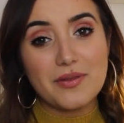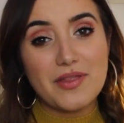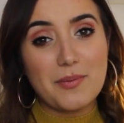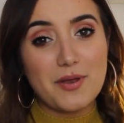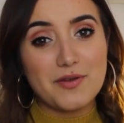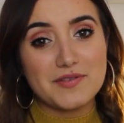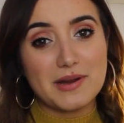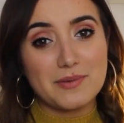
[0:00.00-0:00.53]
They're
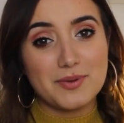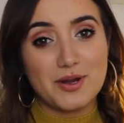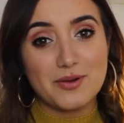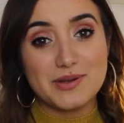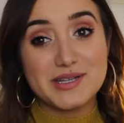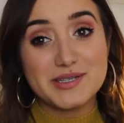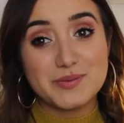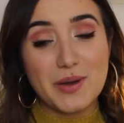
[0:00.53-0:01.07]
both down
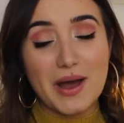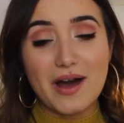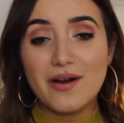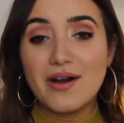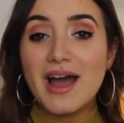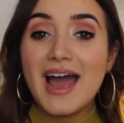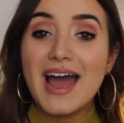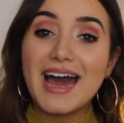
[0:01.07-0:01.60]
below as
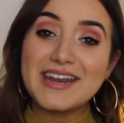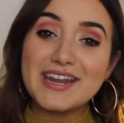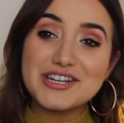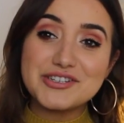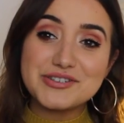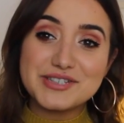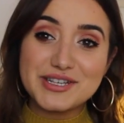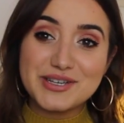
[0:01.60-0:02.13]
well, and I
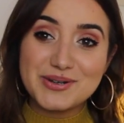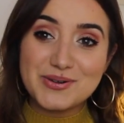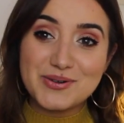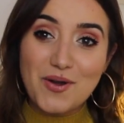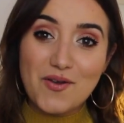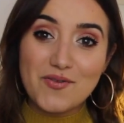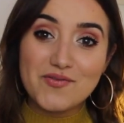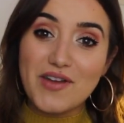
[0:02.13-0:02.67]
shall see you
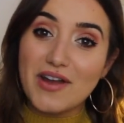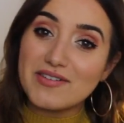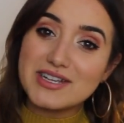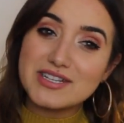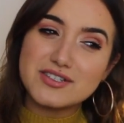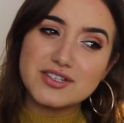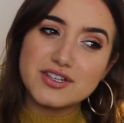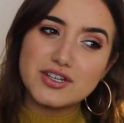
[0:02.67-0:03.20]
all
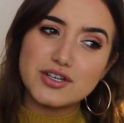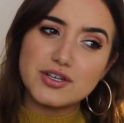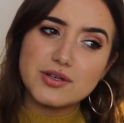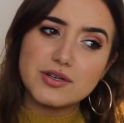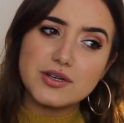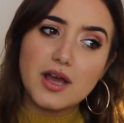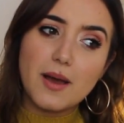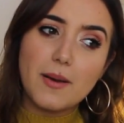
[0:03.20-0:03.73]
very
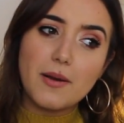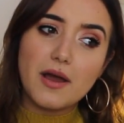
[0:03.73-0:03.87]
soon,